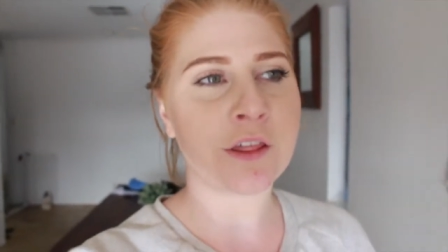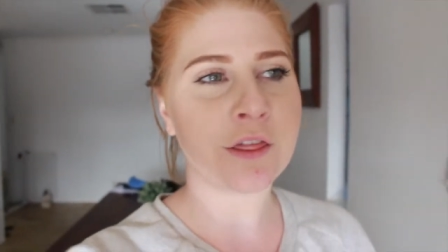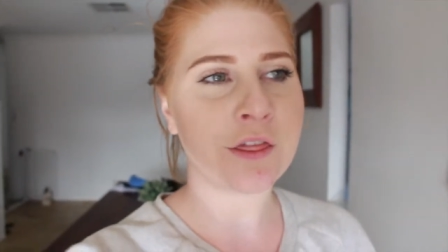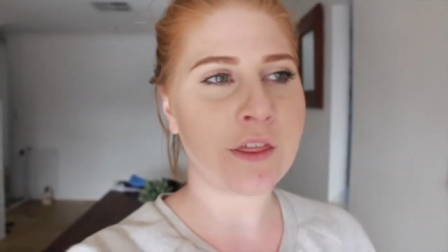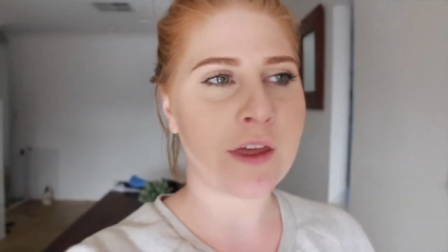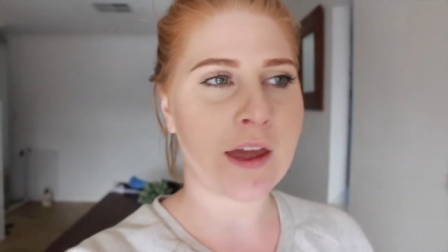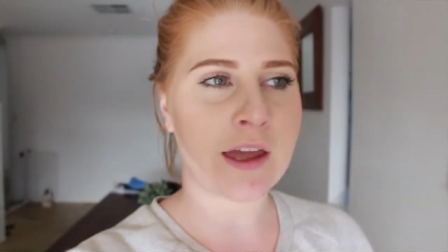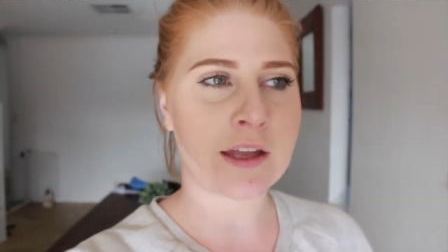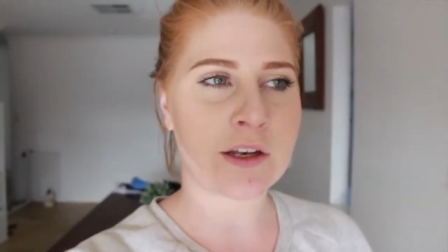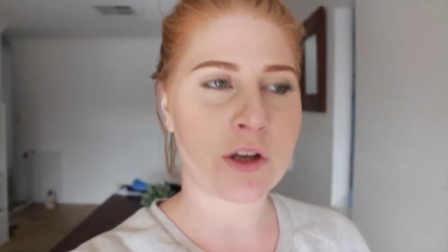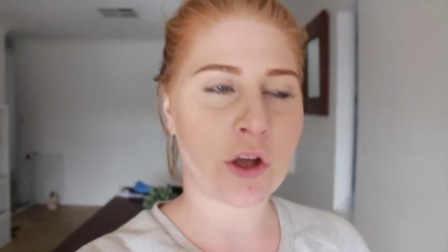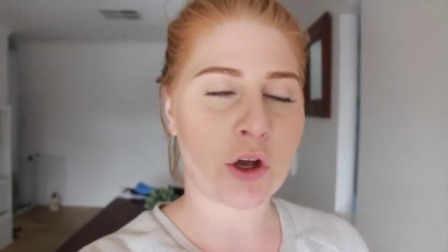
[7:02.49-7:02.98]

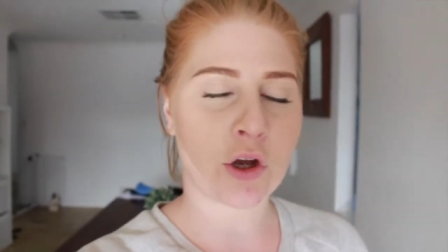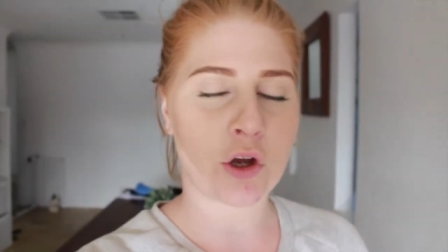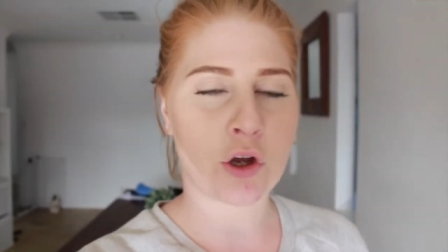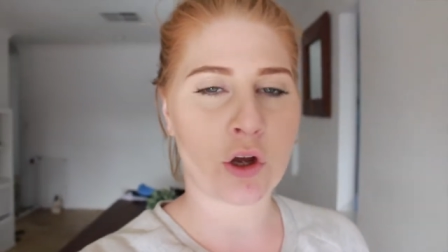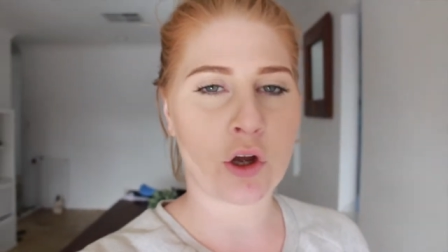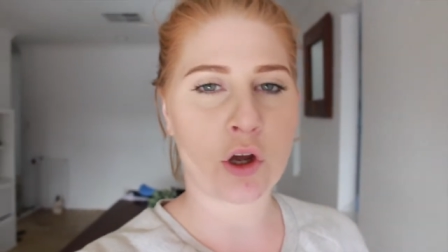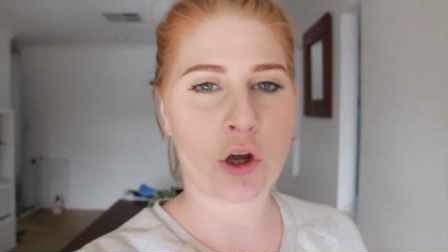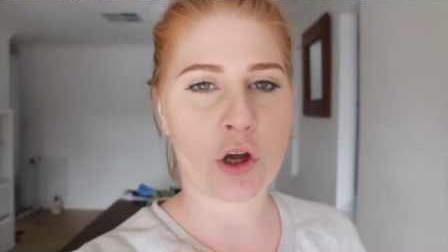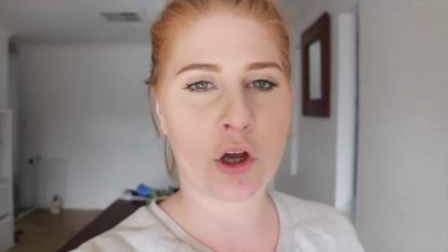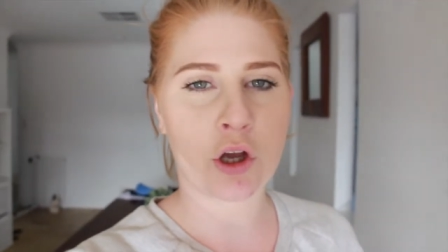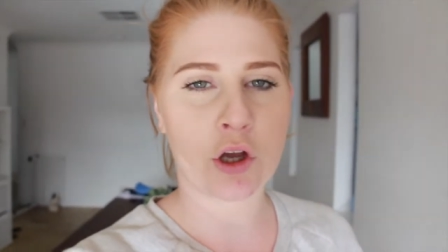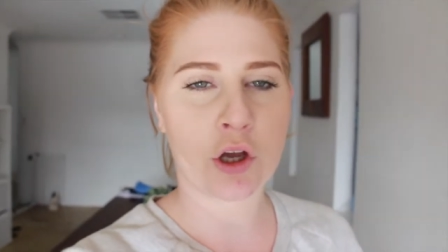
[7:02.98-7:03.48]
than
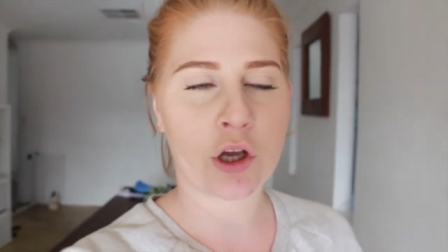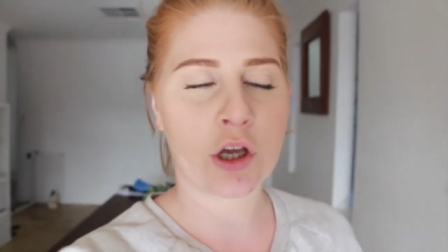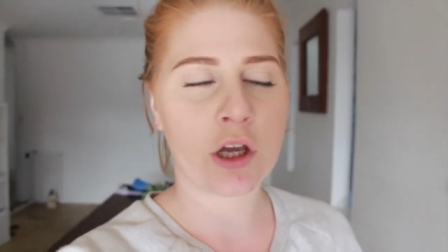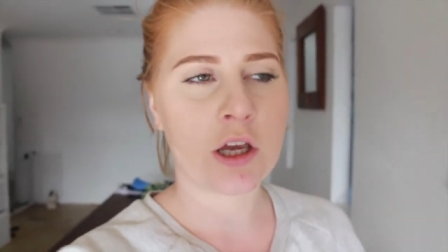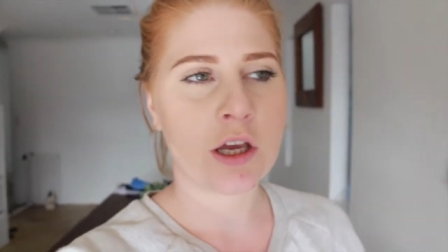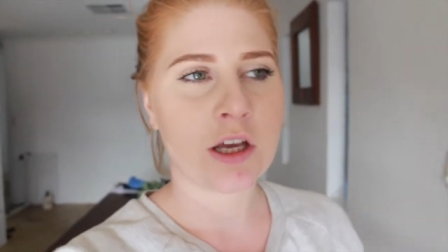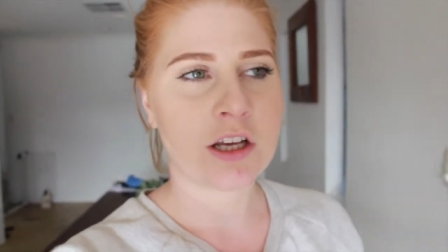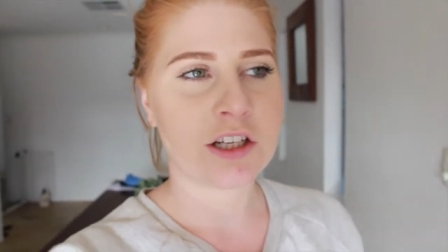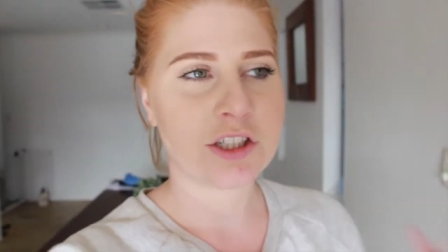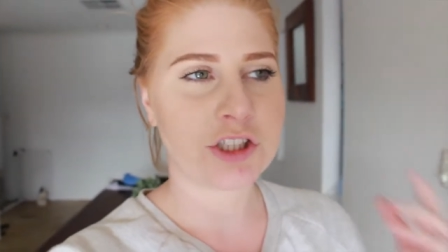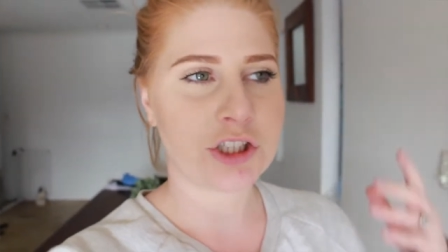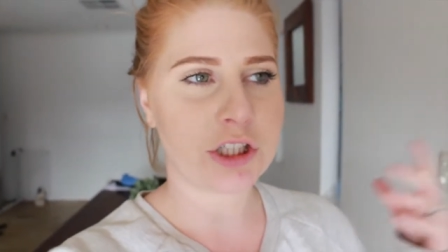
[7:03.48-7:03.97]
her
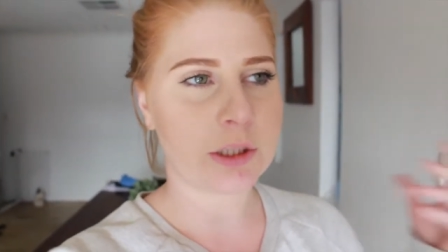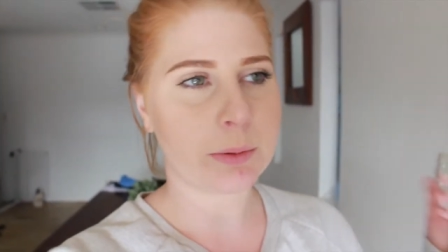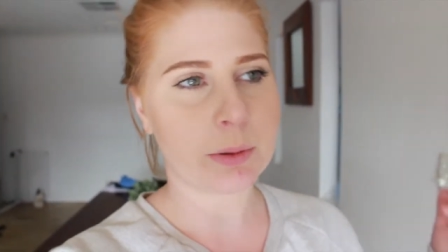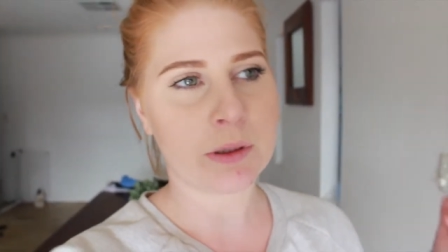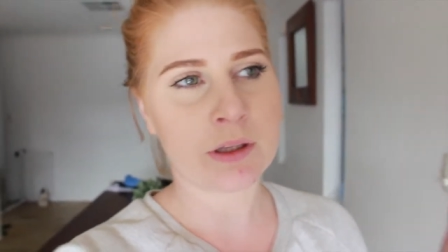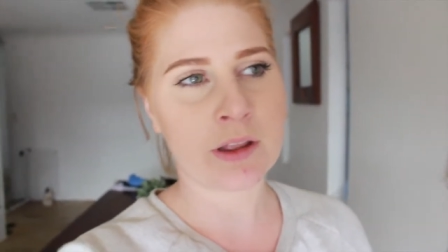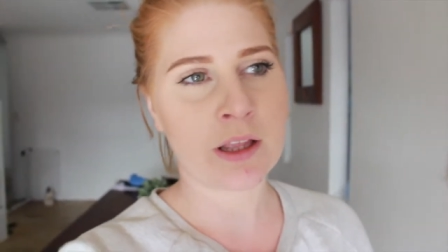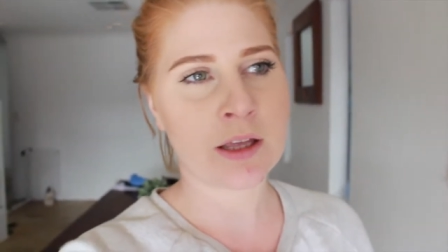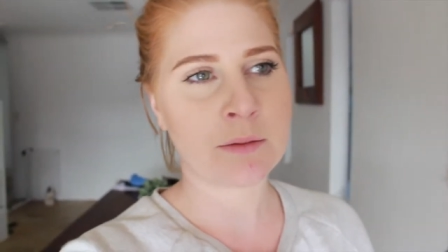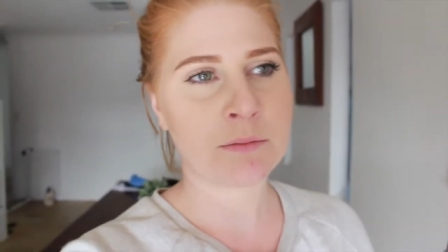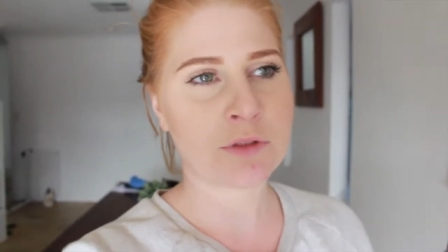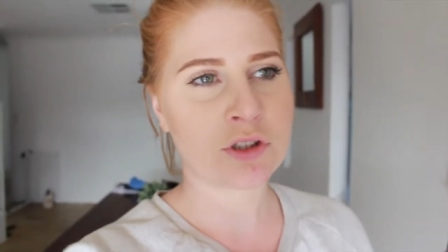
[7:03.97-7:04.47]

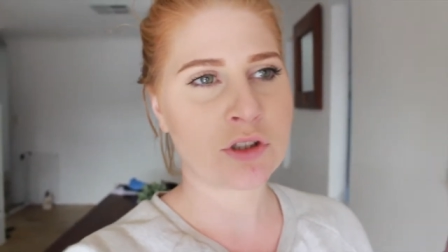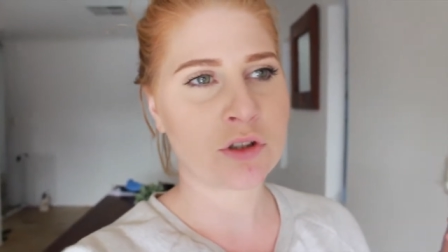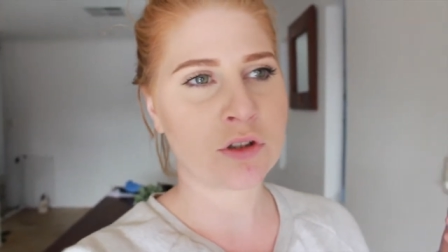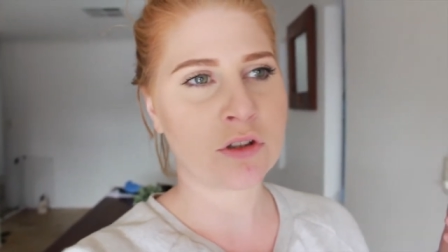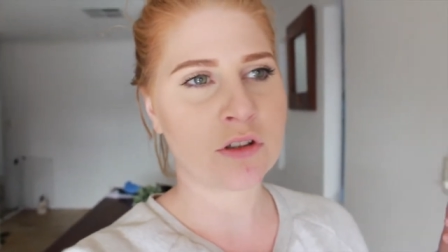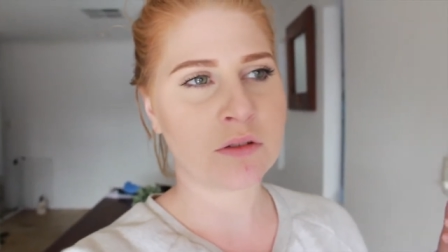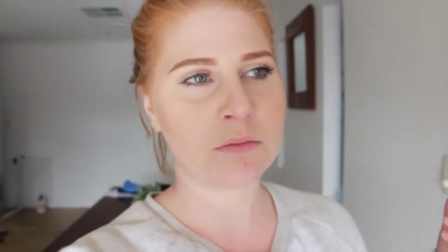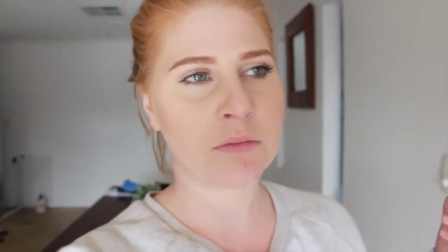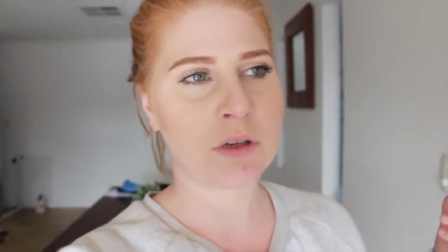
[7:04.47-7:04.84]
shipping them to